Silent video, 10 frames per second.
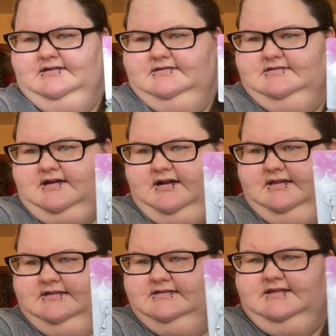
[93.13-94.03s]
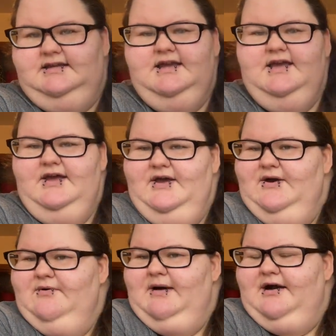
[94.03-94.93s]
Sorry, let's see.
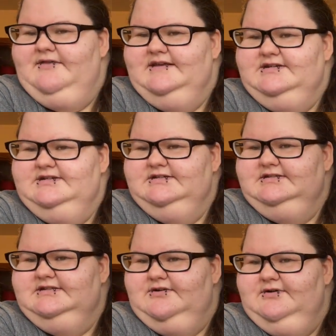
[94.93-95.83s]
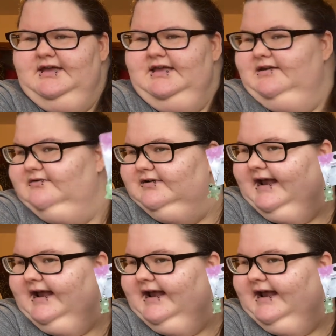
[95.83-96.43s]
Wow, these are so cute.